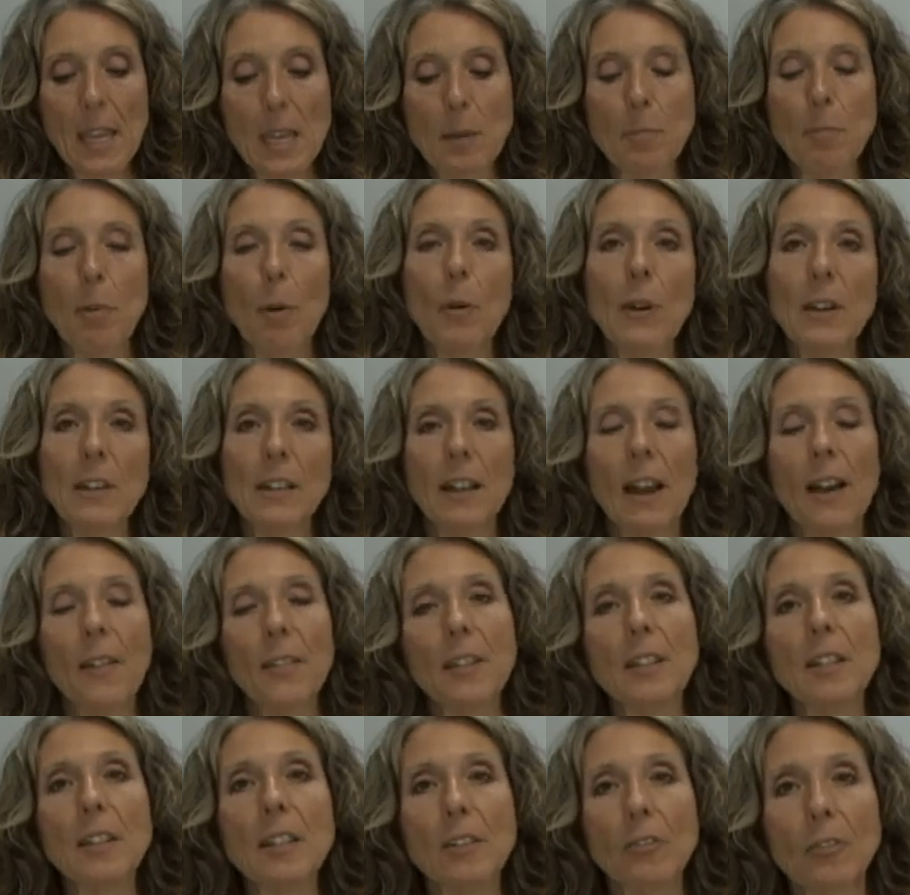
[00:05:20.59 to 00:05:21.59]
He pointed
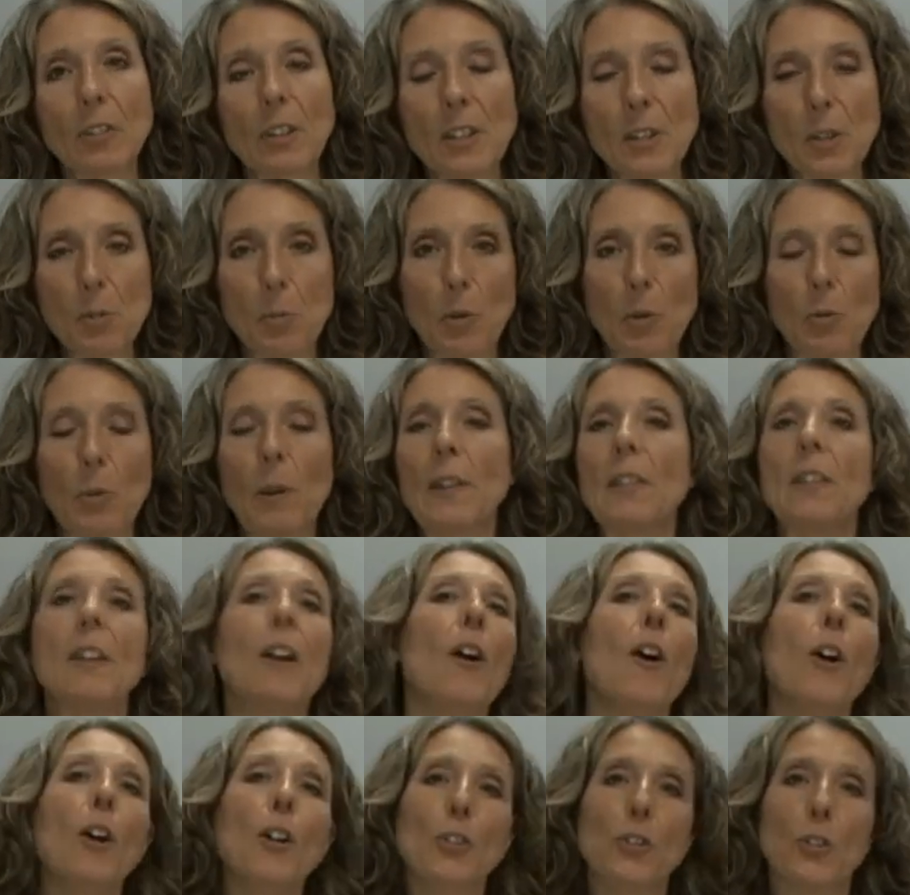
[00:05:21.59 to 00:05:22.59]
out the difference between
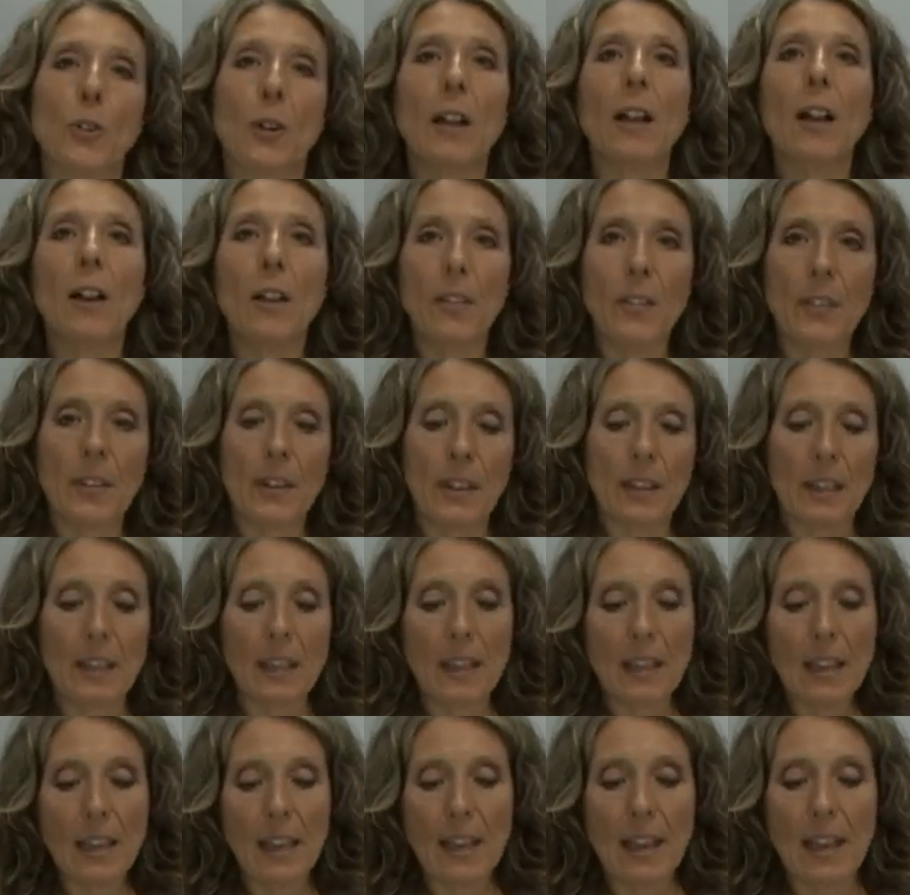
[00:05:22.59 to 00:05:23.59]
the ultra
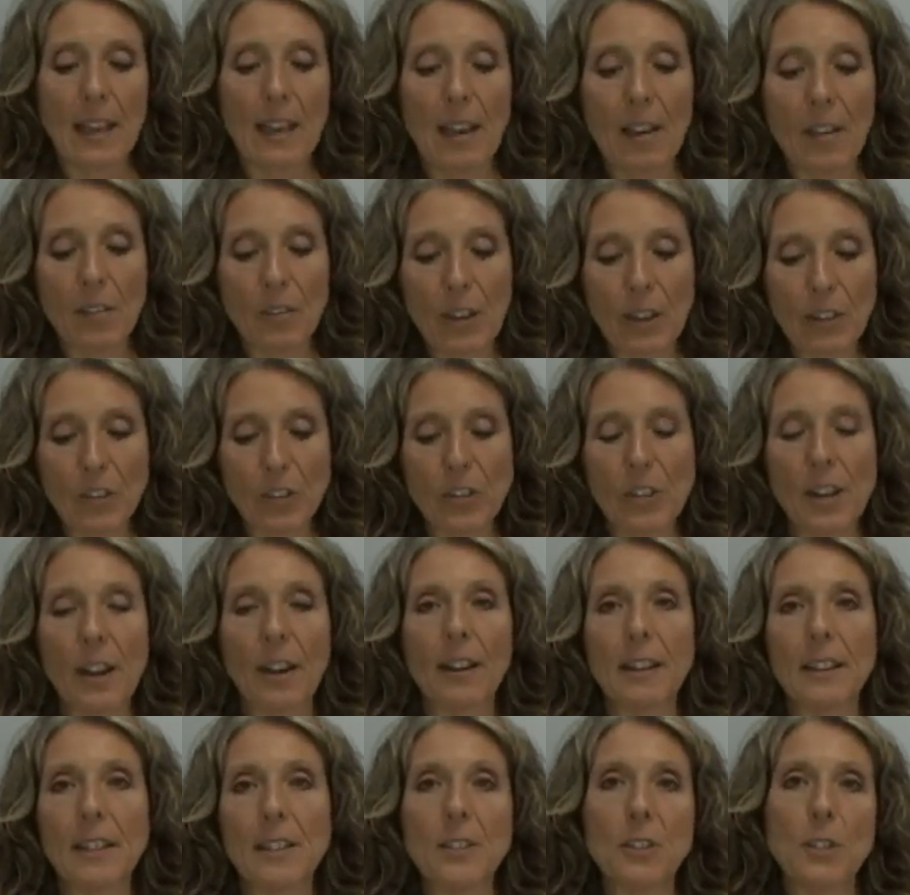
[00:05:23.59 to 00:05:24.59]
healthy uh,
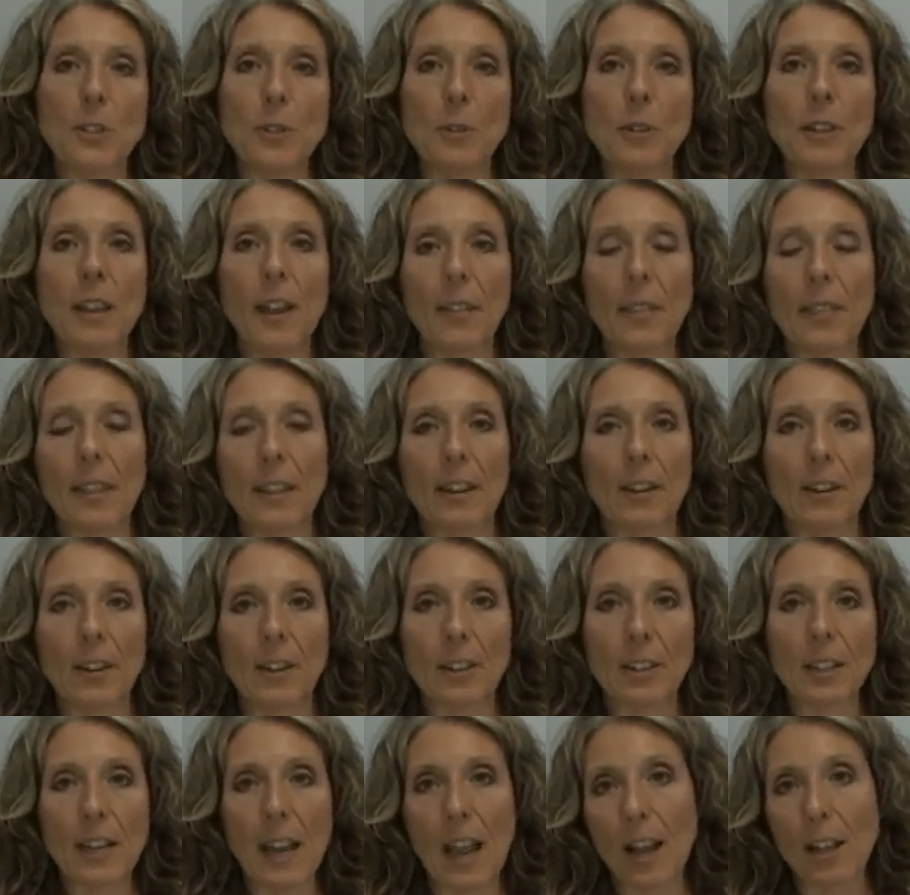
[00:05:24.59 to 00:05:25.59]
vegetarians who get
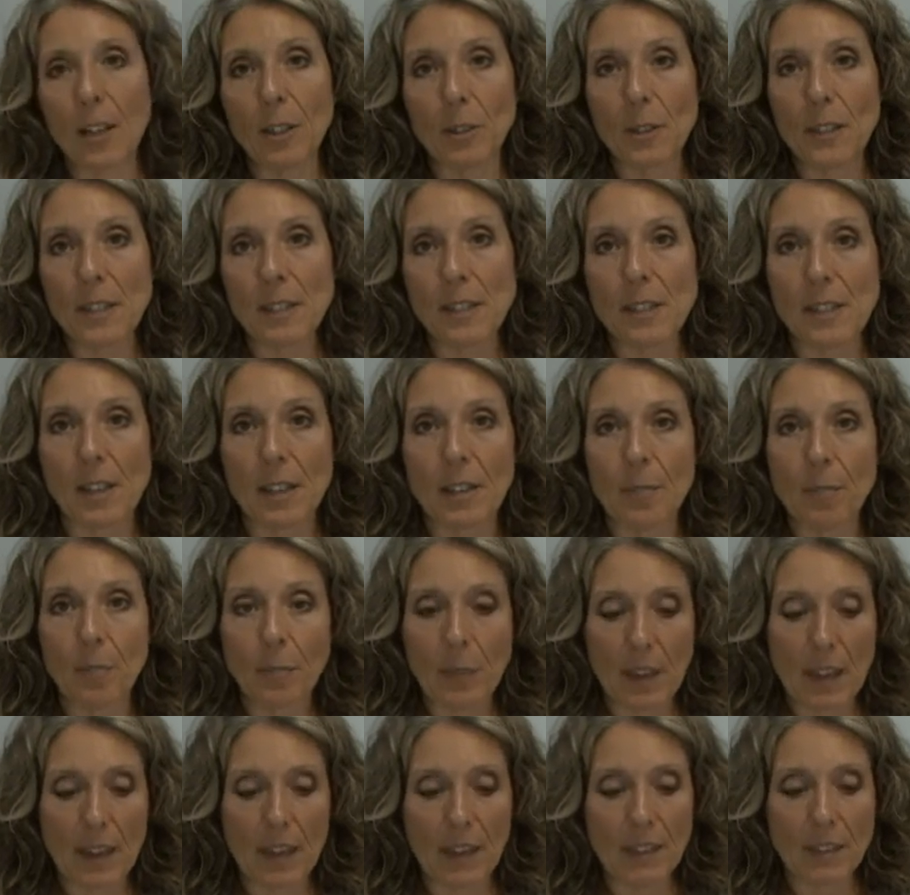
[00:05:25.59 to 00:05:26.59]
their calories
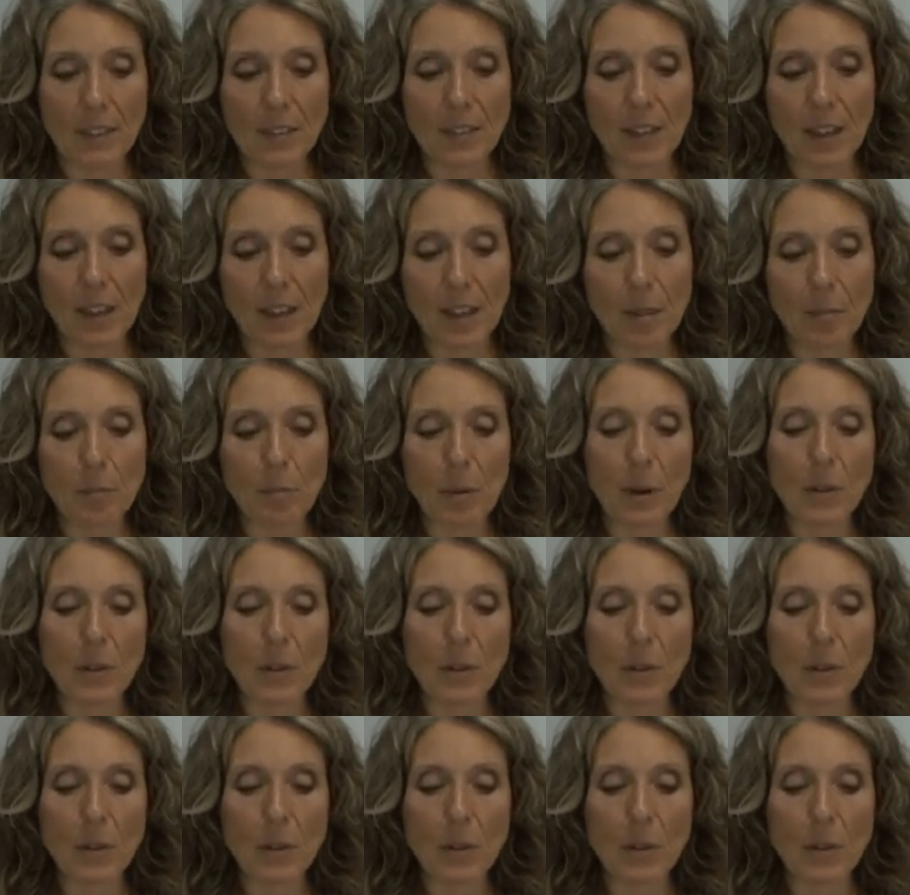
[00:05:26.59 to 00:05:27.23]
and, and uh,